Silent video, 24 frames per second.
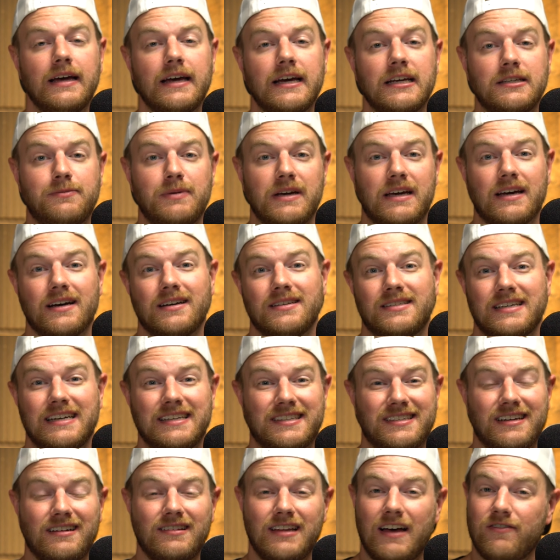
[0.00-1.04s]
is because
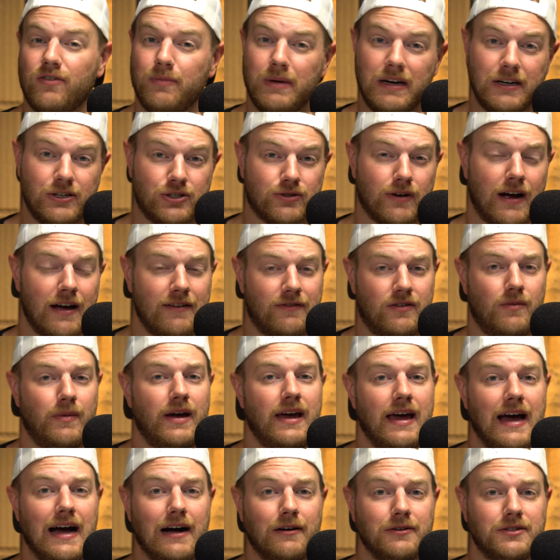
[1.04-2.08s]
it's an 11-minute drive from
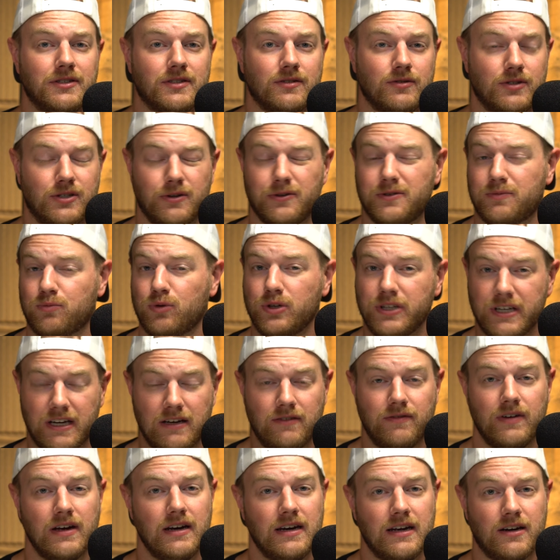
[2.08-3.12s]
my house, so it's really
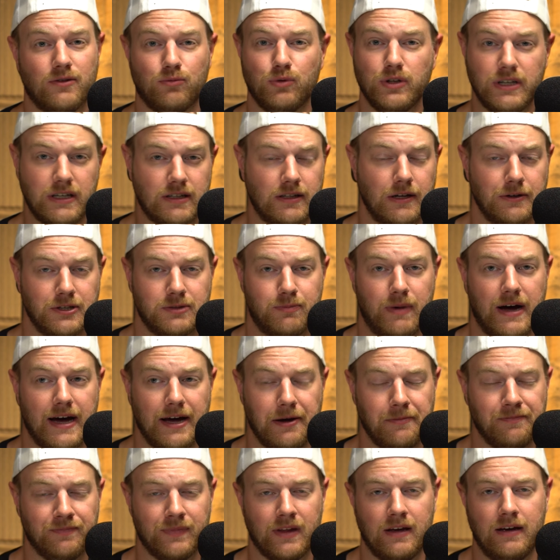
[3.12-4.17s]
convenient, really close
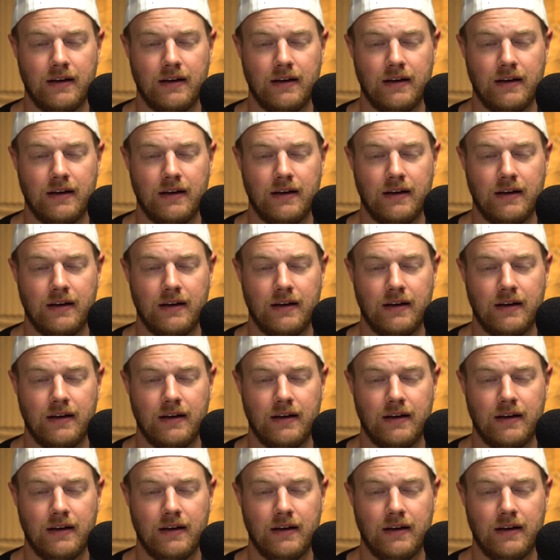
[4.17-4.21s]
by.